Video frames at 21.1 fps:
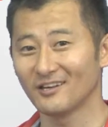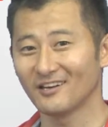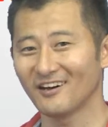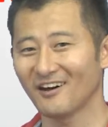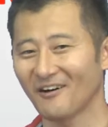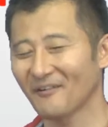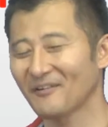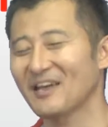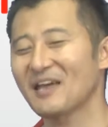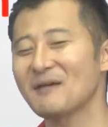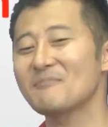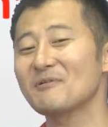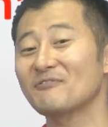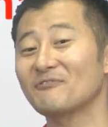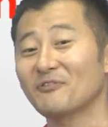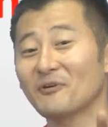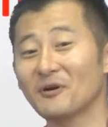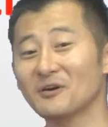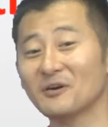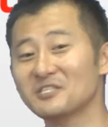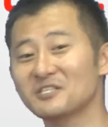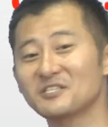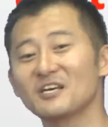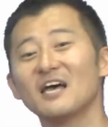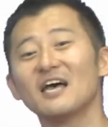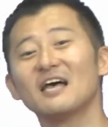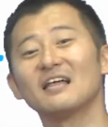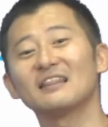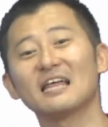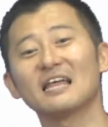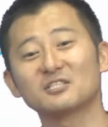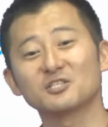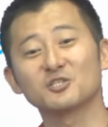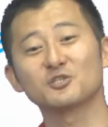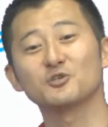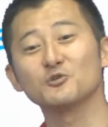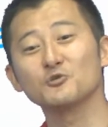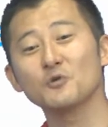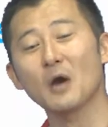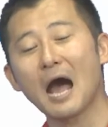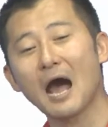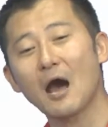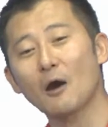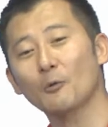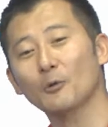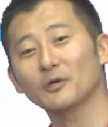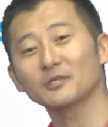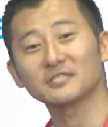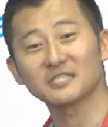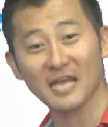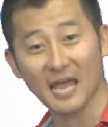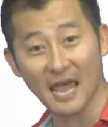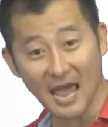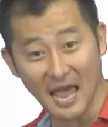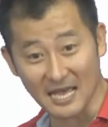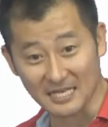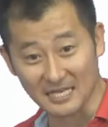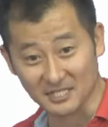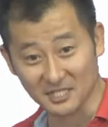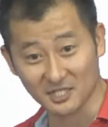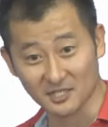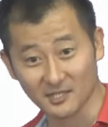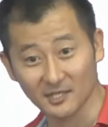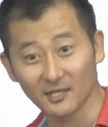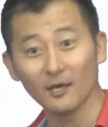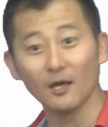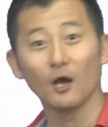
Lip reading: Okay, but first, let's do our test.